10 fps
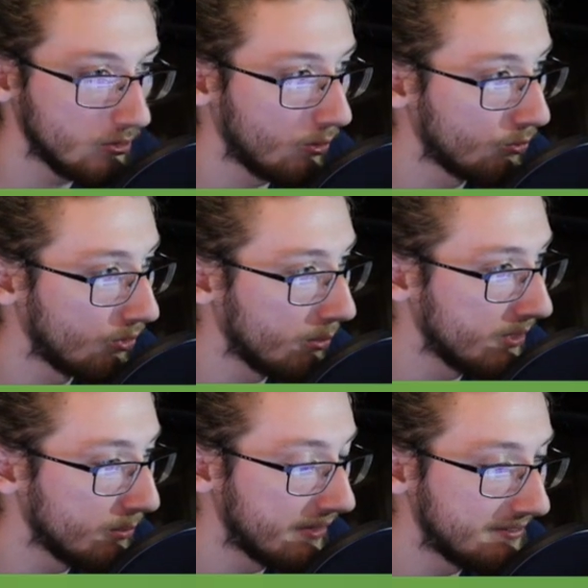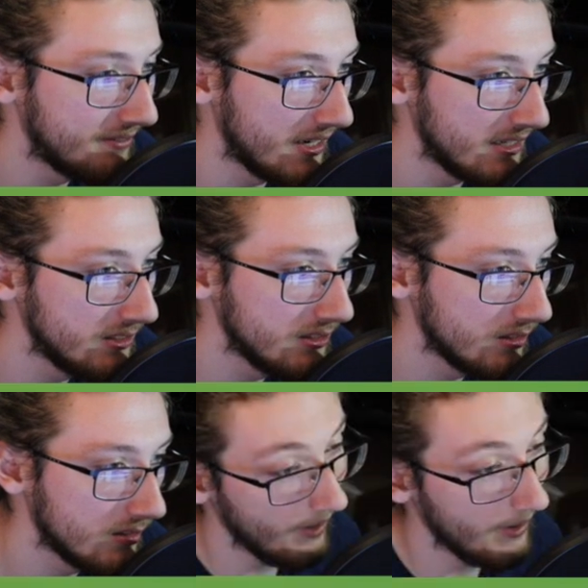Don't rub it in my face.
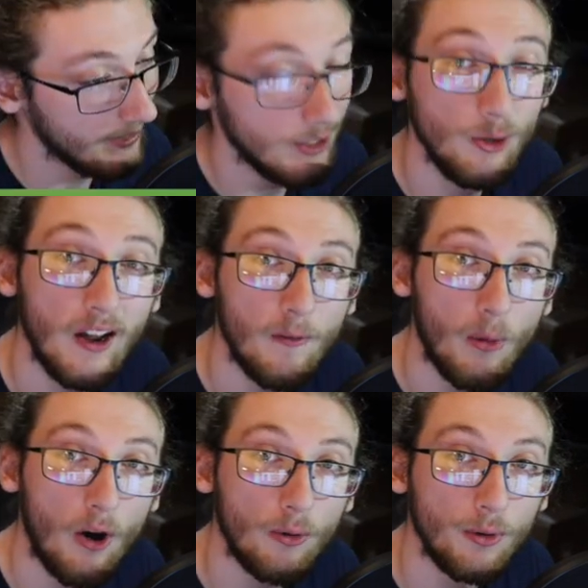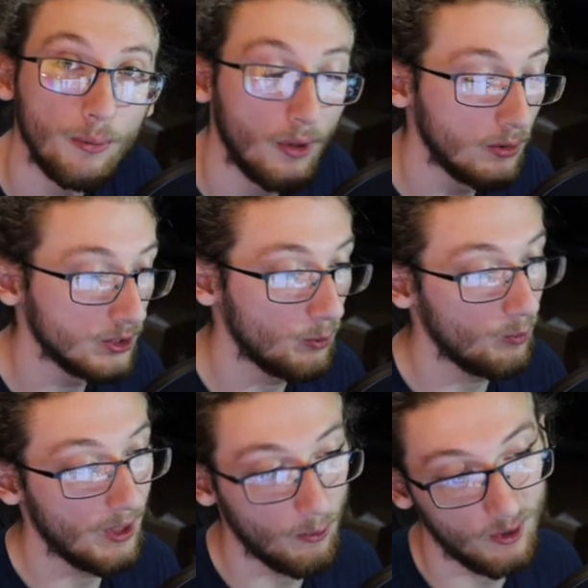I do have ballroom though, so
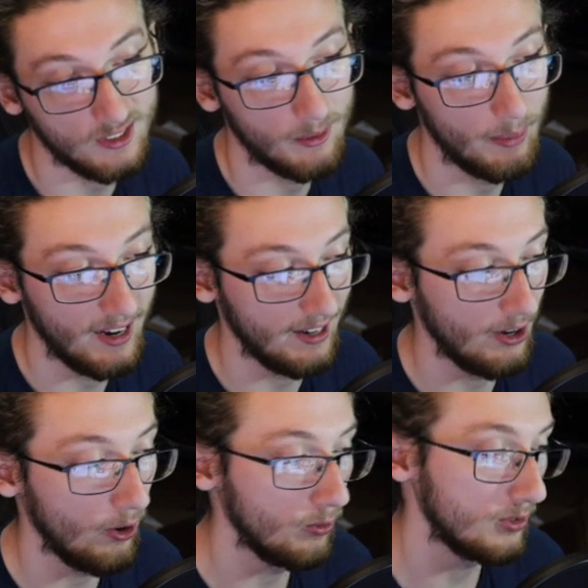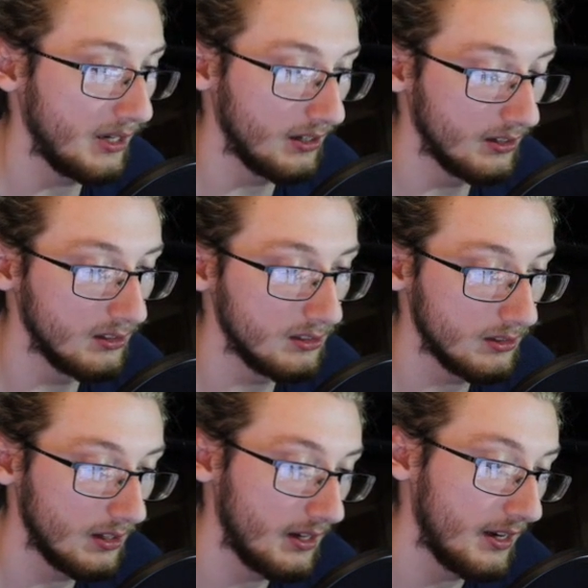that wasn't a bad note, because
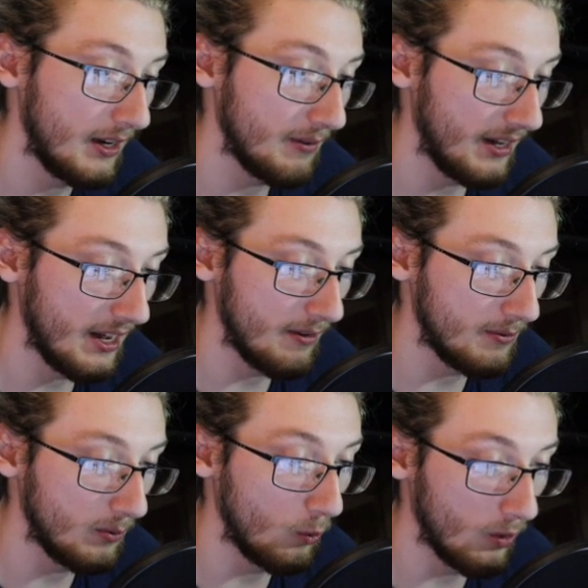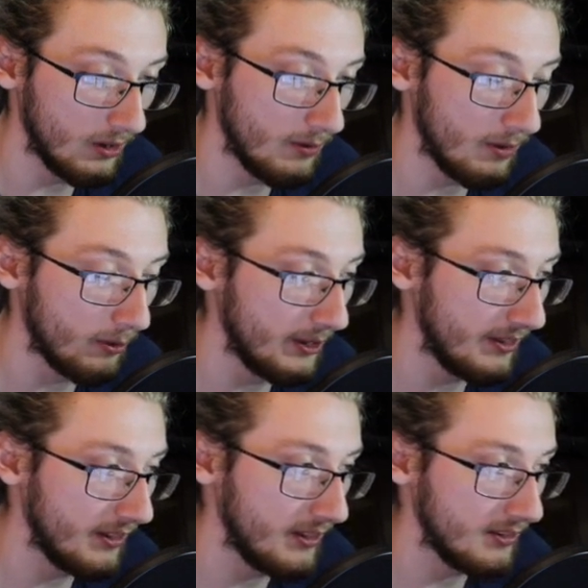if I have one of the 3
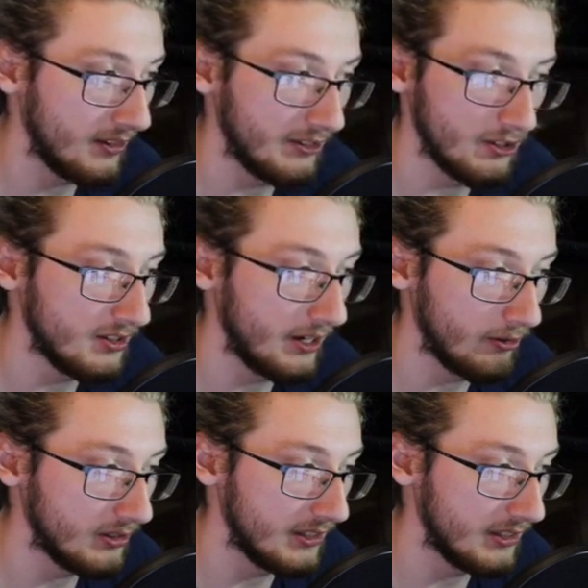things, then it just narrows it